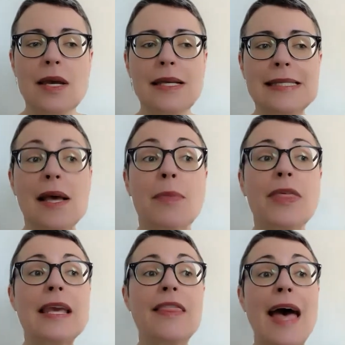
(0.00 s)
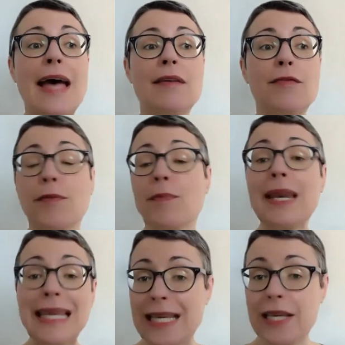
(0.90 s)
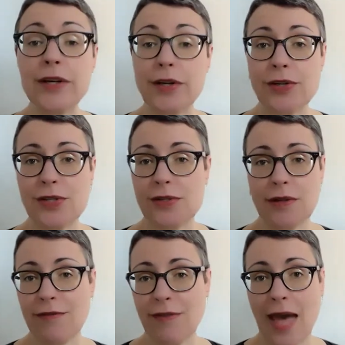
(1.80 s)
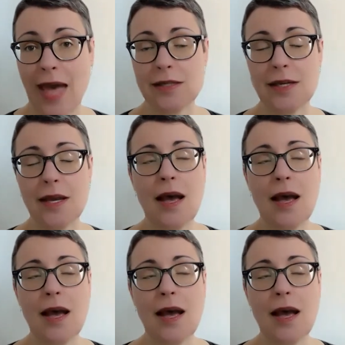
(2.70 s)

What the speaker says: something that for many years, in fact,